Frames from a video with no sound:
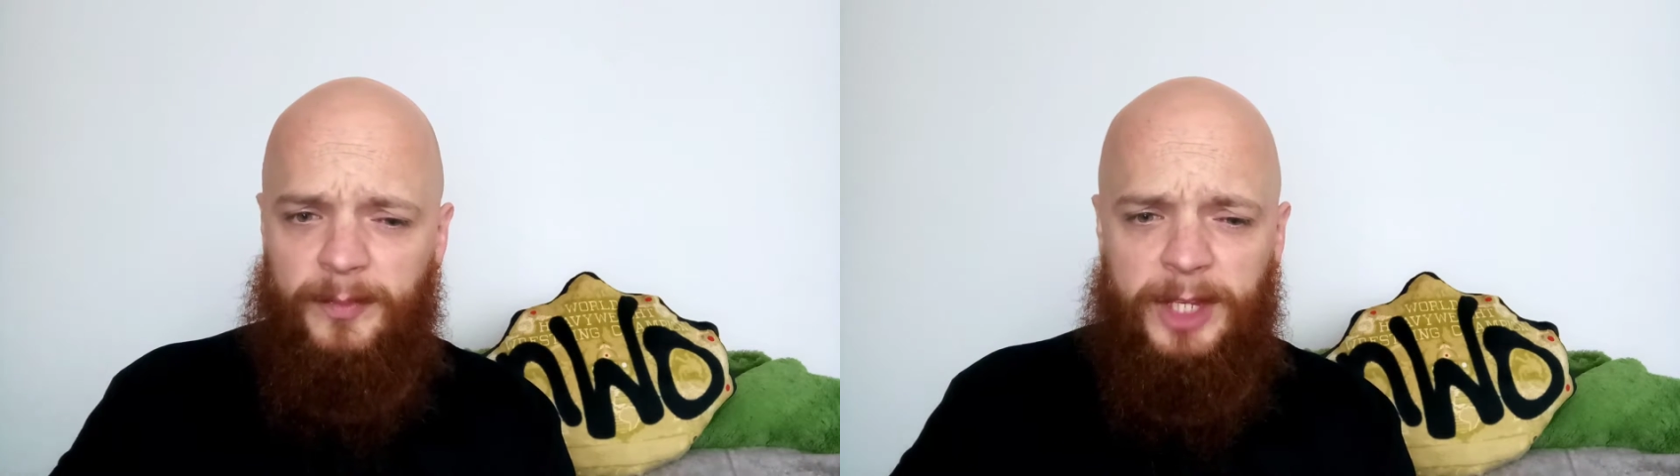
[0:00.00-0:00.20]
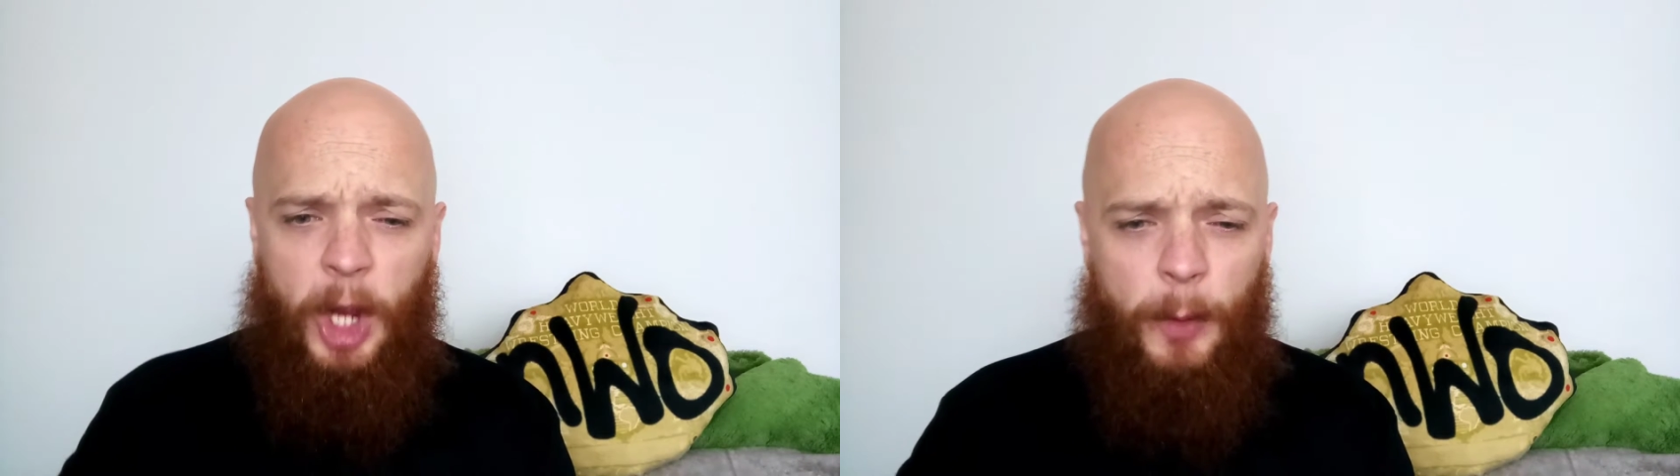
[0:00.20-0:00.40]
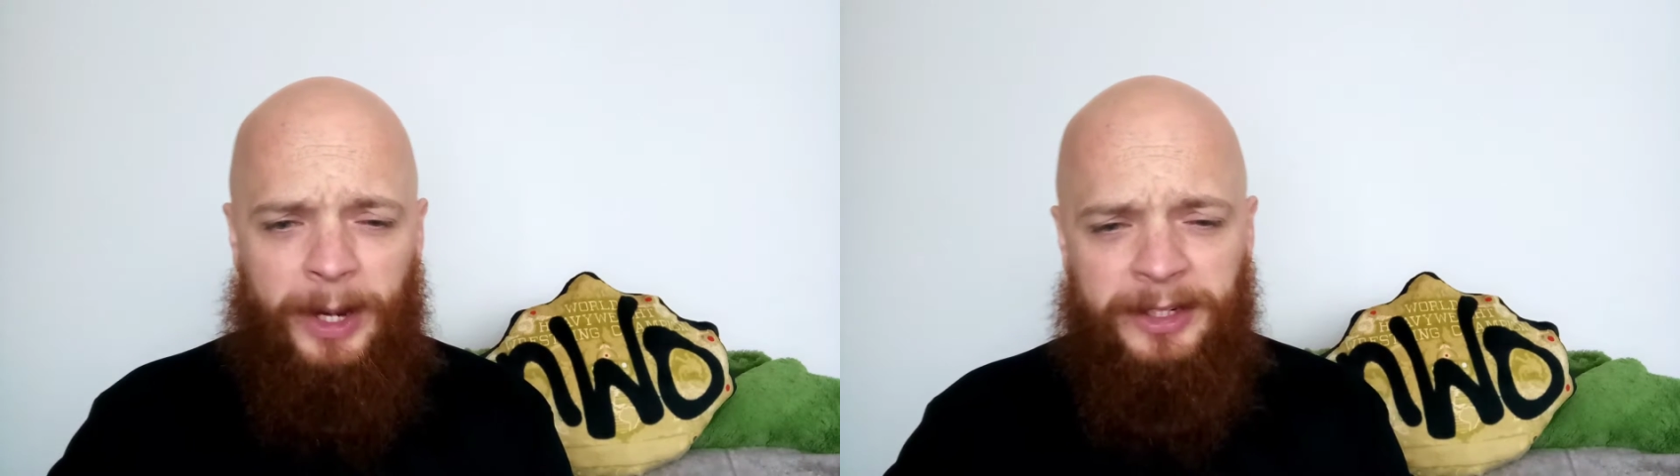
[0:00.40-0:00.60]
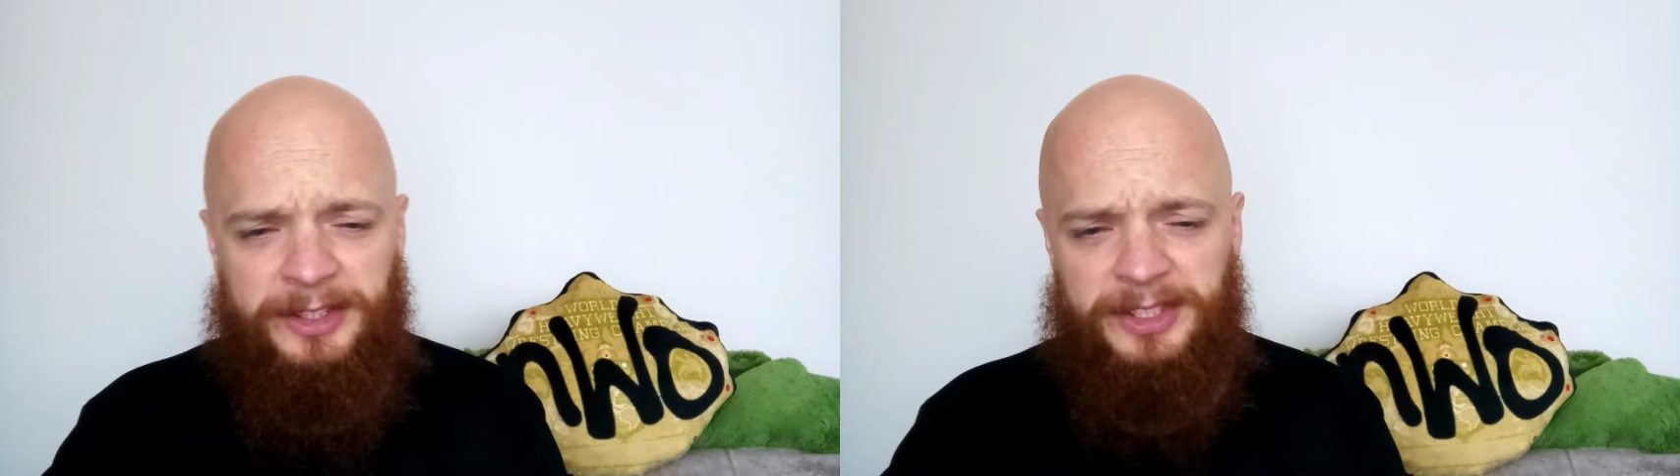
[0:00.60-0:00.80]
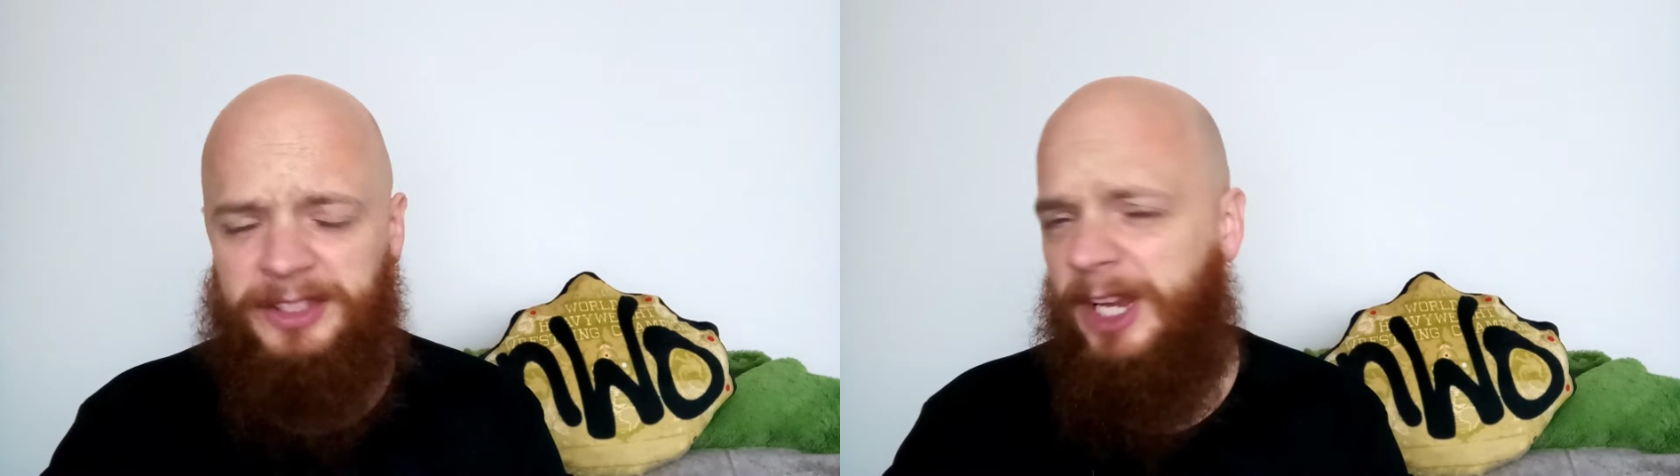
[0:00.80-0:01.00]
Carl
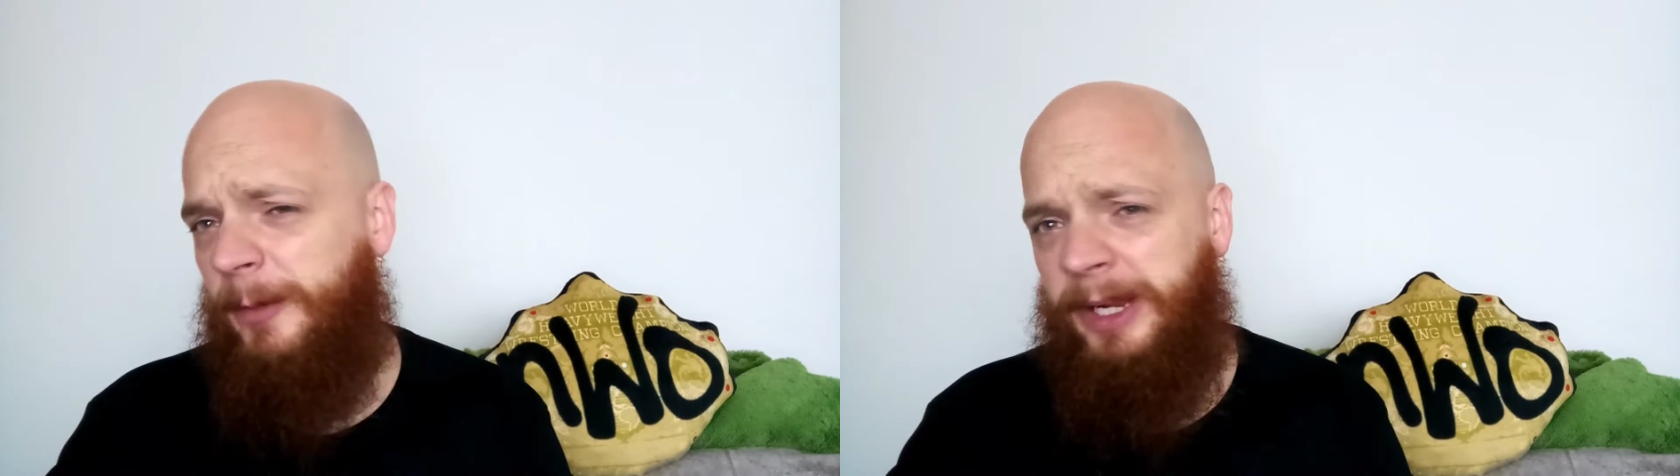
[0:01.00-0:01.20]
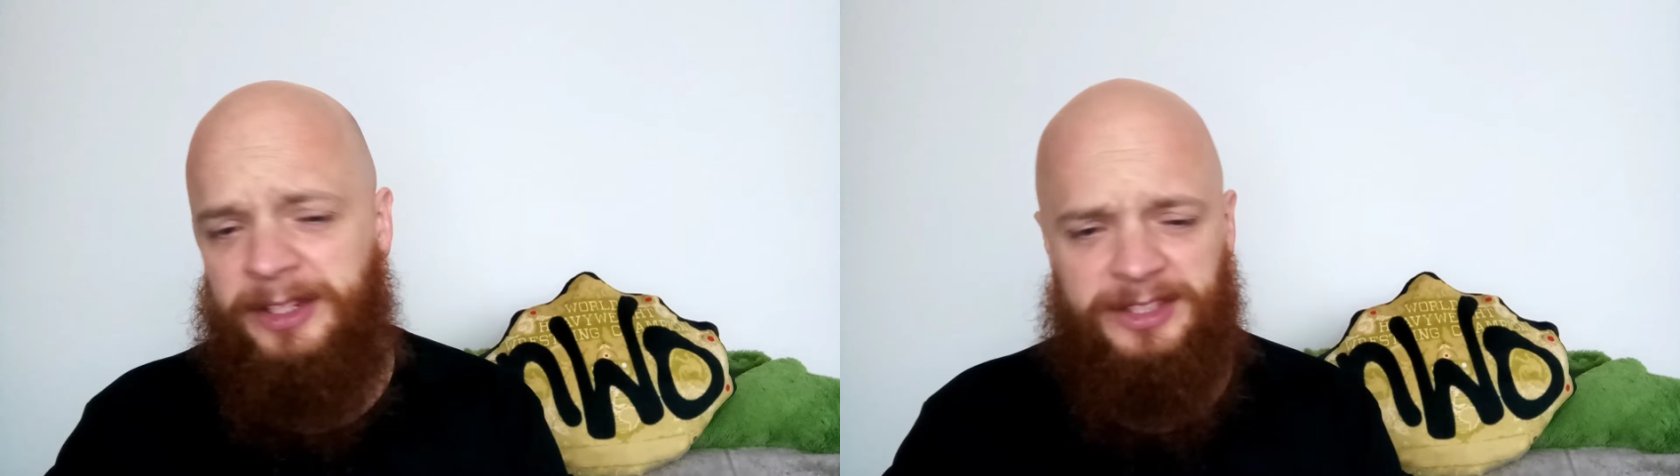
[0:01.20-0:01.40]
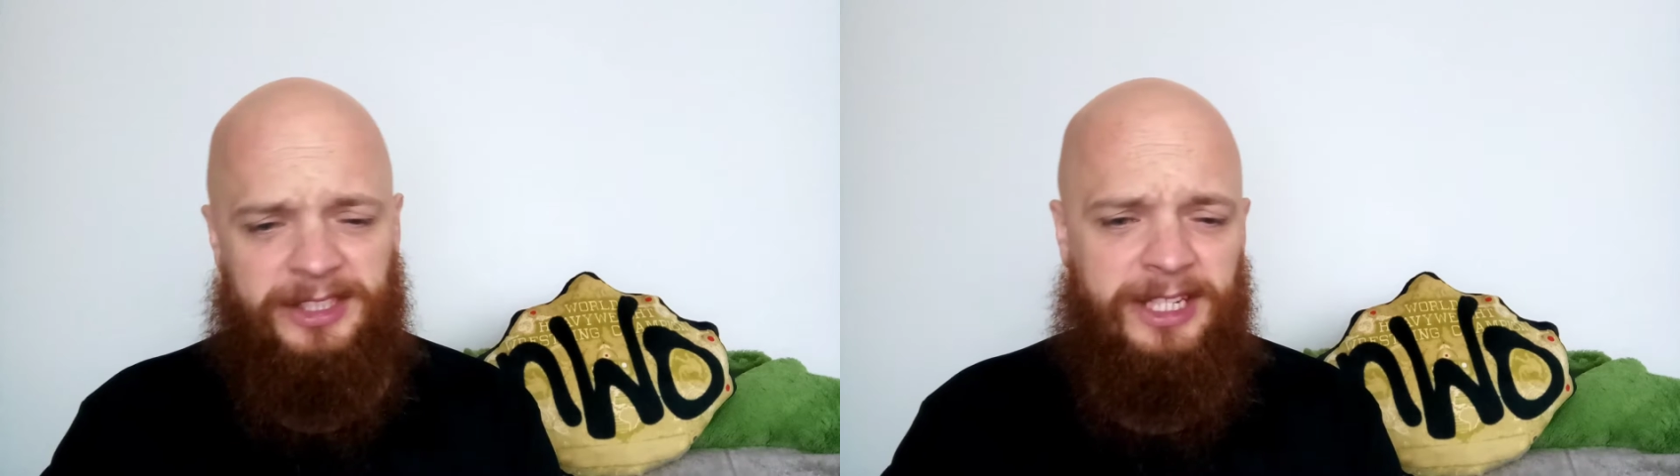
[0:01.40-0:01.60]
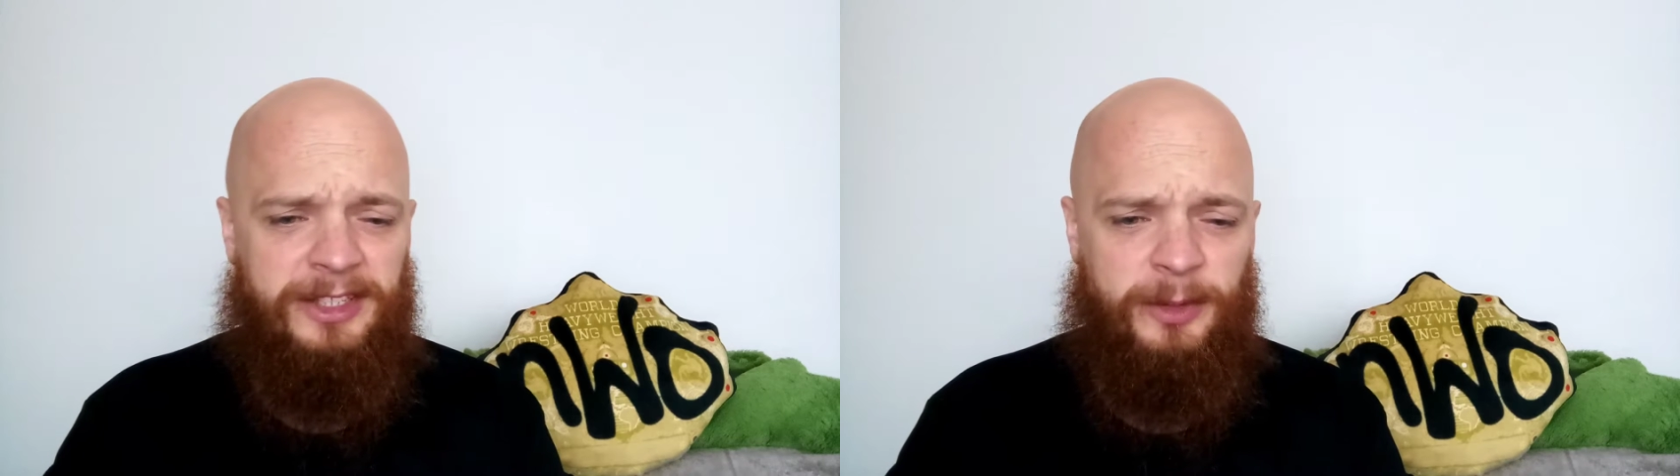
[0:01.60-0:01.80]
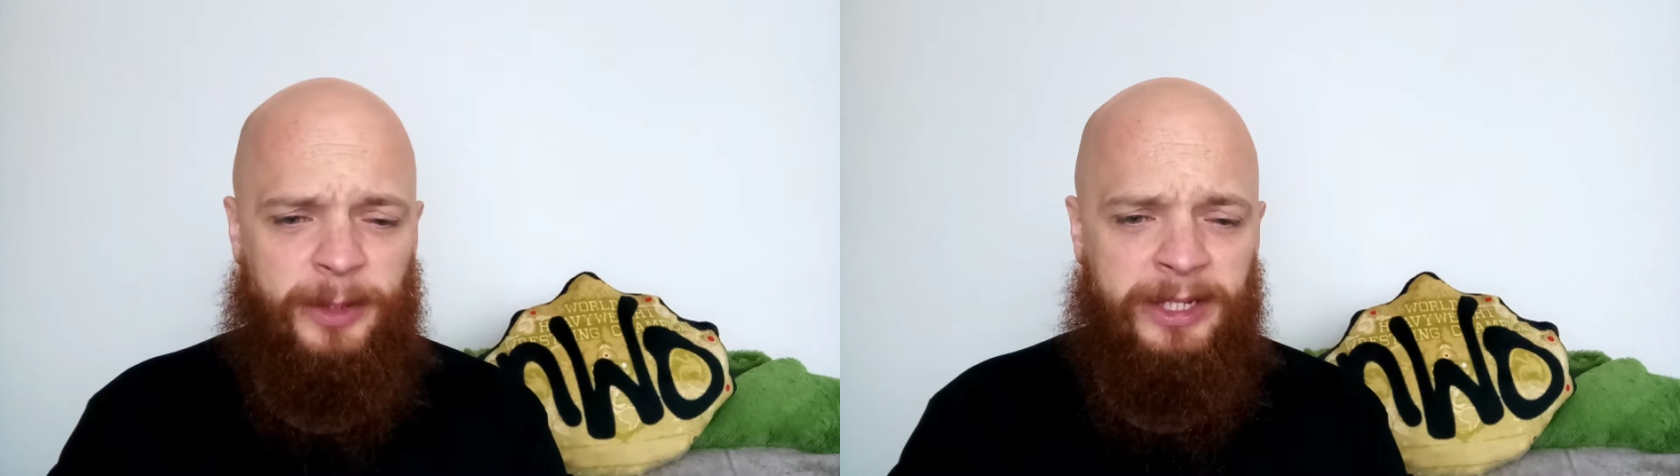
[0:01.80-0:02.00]
Anderson. Carl Anderson
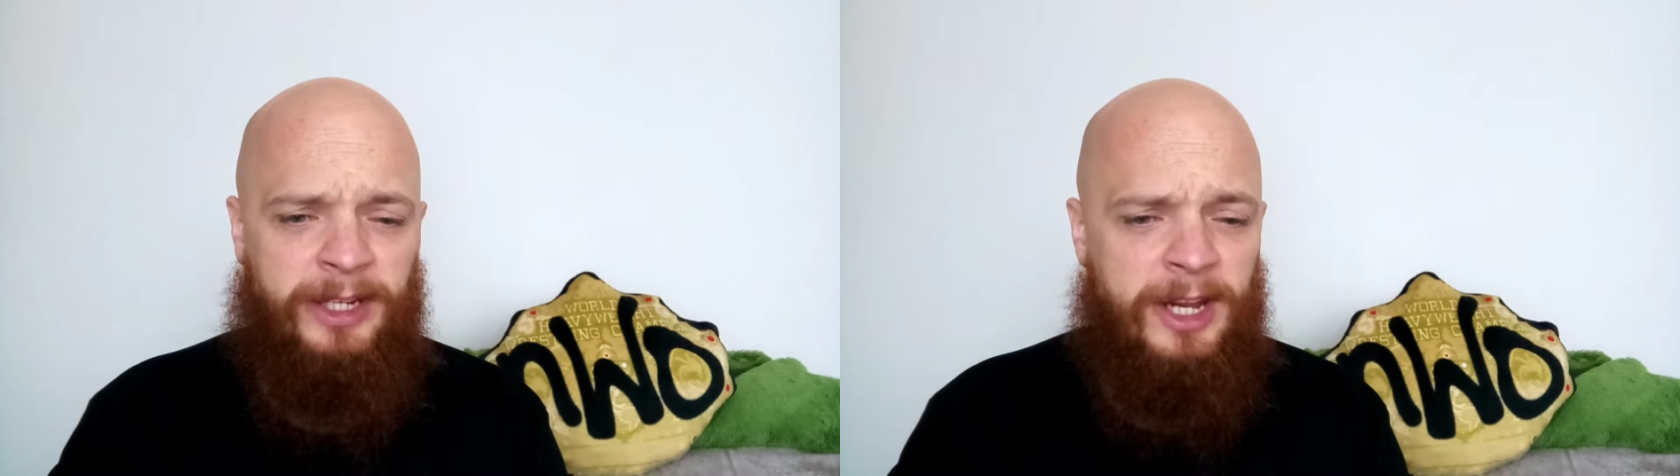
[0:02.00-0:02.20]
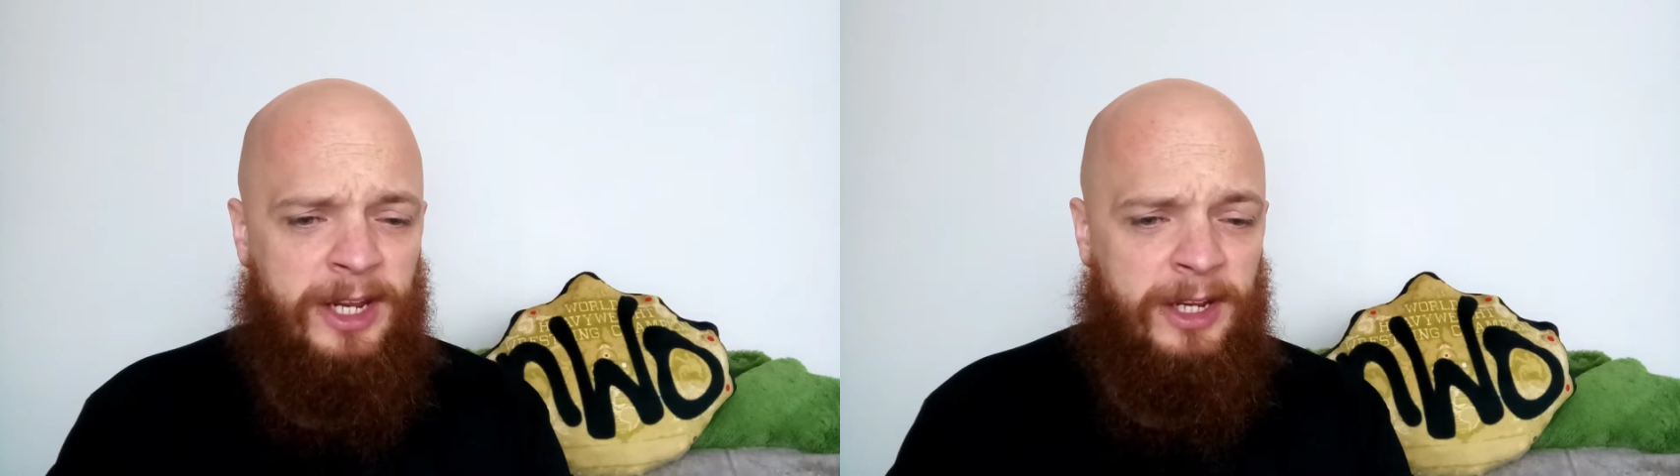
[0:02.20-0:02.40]
gets the win.